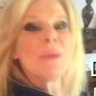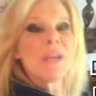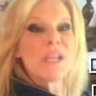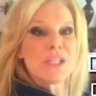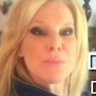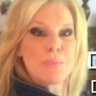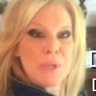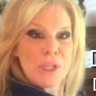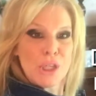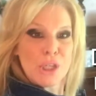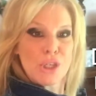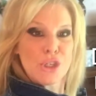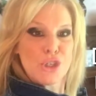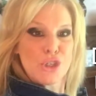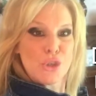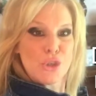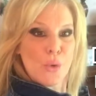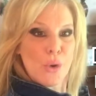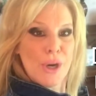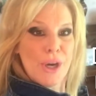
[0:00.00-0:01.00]
it makes me look
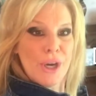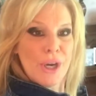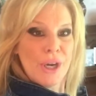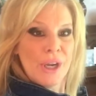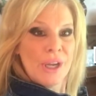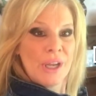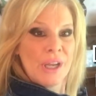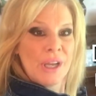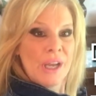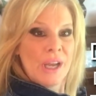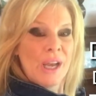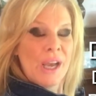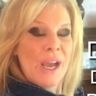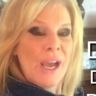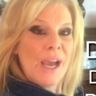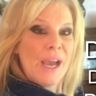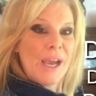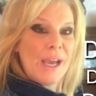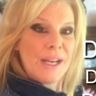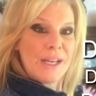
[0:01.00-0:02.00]
short,
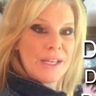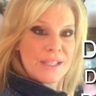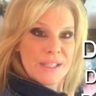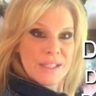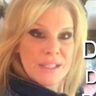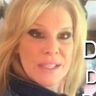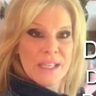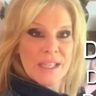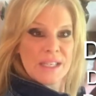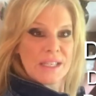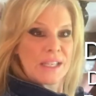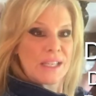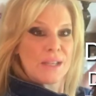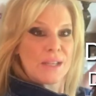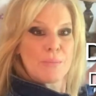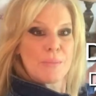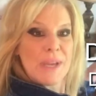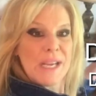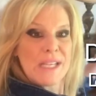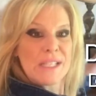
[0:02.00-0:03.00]
and it's, it,
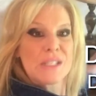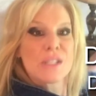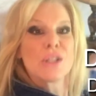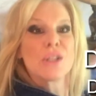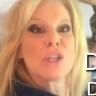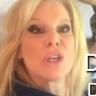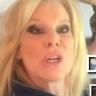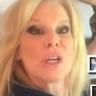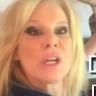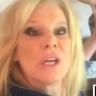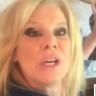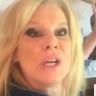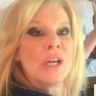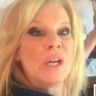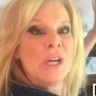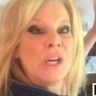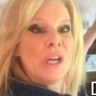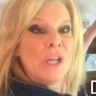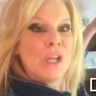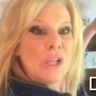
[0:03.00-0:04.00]
it makes it look
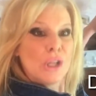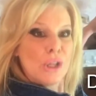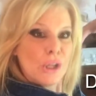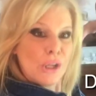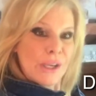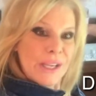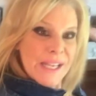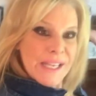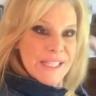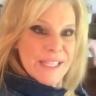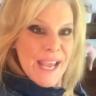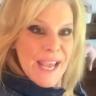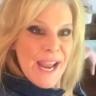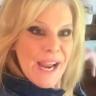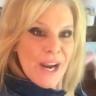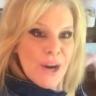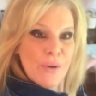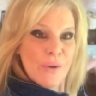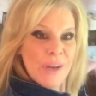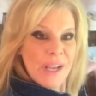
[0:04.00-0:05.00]
looking
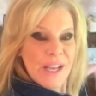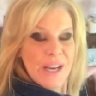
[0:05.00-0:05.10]
down